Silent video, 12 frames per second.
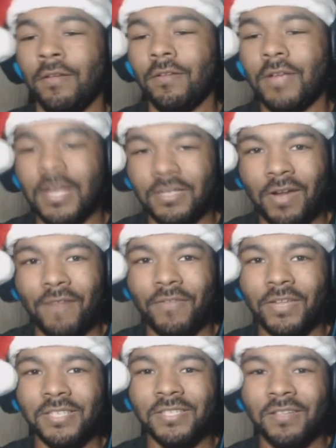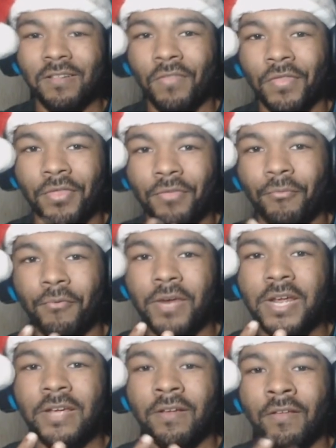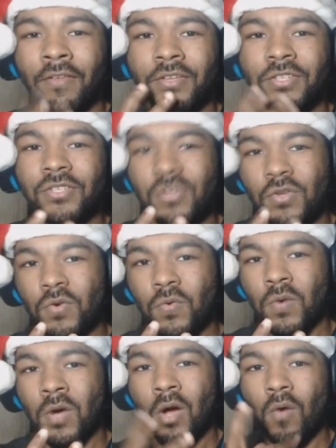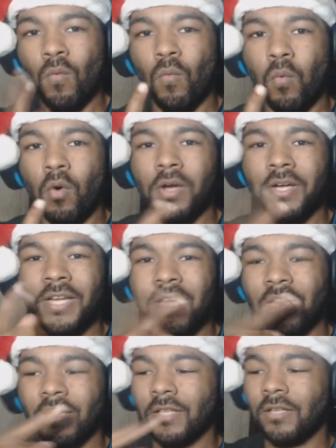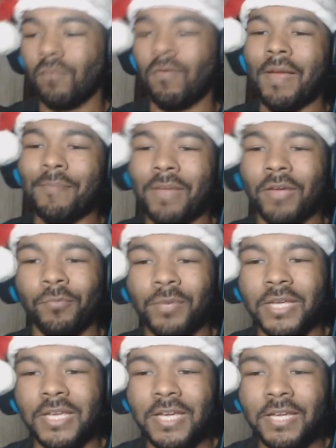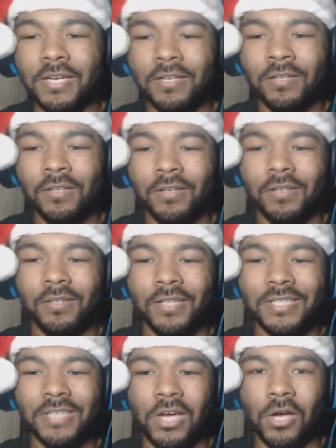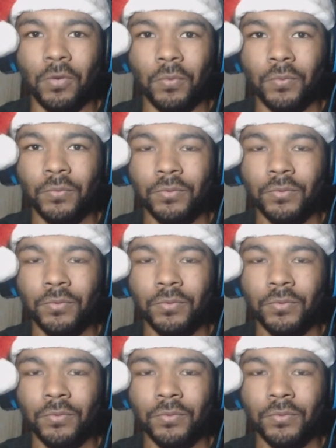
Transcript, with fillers: You guys ready for this? Three, two, one. Let the rap battle begin. Let's go.